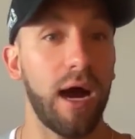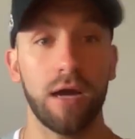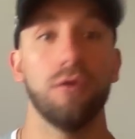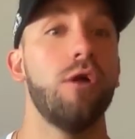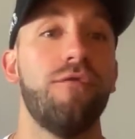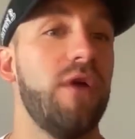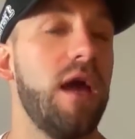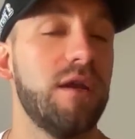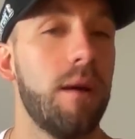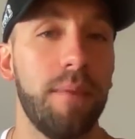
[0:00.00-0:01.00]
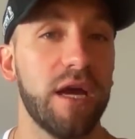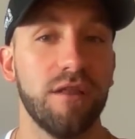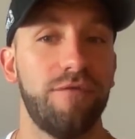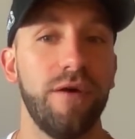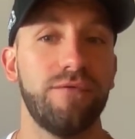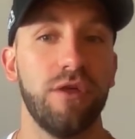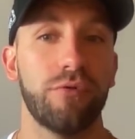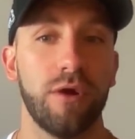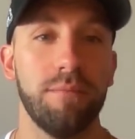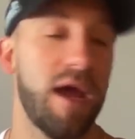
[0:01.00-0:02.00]
I don't know if they end up making the
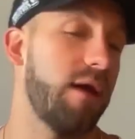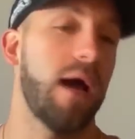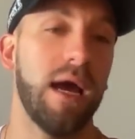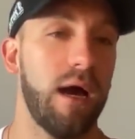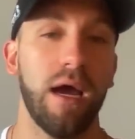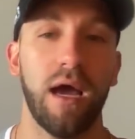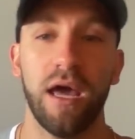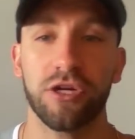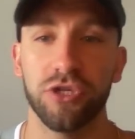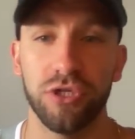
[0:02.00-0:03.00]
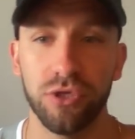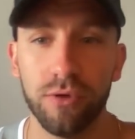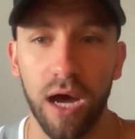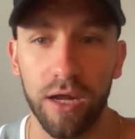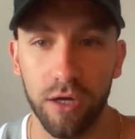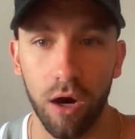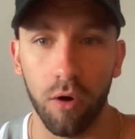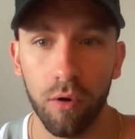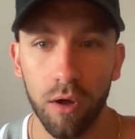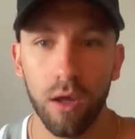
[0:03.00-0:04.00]
fifty-three man. I, I actually do not know.